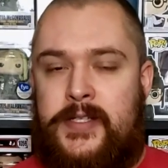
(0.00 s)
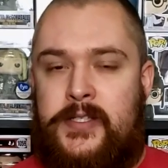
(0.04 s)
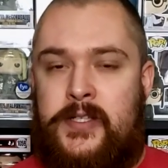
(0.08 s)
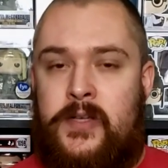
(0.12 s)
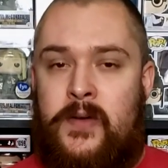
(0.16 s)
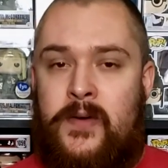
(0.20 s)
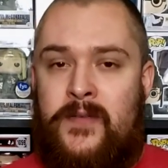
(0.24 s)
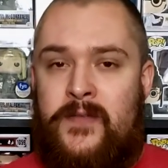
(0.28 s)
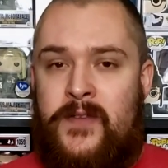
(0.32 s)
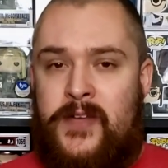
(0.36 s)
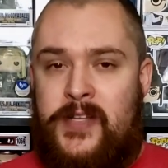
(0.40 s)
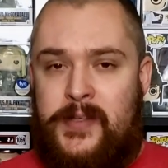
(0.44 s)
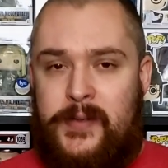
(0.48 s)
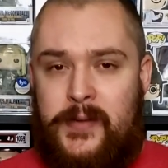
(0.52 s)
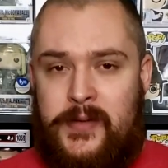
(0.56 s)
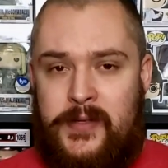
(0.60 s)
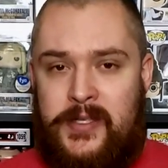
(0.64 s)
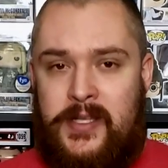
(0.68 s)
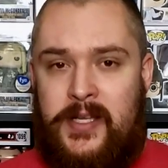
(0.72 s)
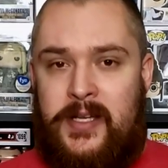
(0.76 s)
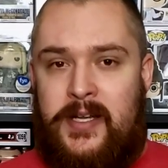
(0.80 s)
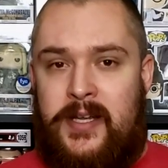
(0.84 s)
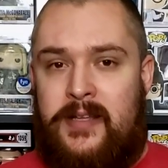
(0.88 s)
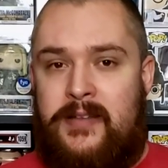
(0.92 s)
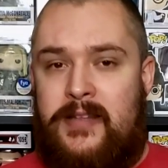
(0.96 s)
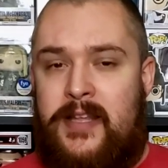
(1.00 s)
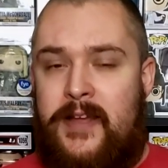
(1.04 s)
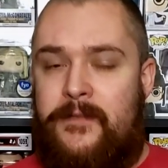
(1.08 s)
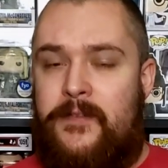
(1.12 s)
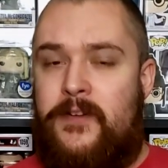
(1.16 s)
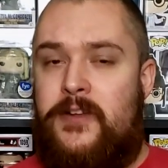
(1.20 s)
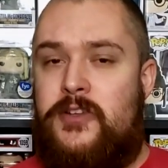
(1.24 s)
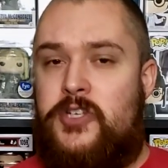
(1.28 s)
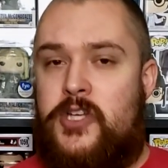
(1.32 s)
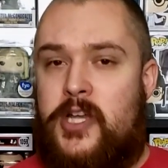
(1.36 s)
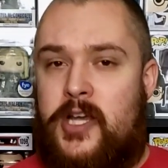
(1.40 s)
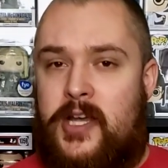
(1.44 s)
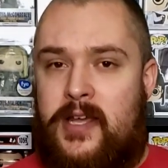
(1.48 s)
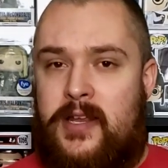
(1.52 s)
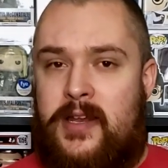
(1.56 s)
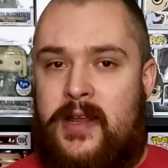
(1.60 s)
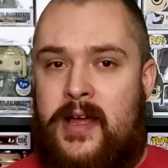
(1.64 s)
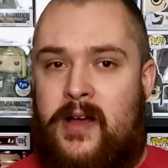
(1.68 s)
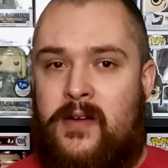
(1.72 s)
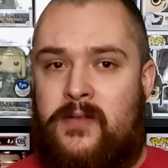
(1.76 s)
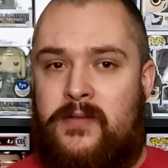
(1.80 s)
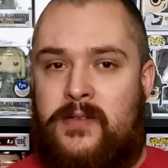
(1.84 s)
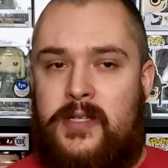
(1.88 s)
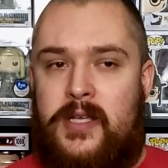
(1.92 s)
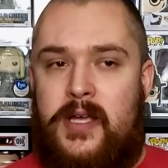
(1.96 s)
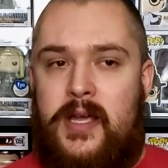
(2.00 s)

So Invisible City, definitely check it out.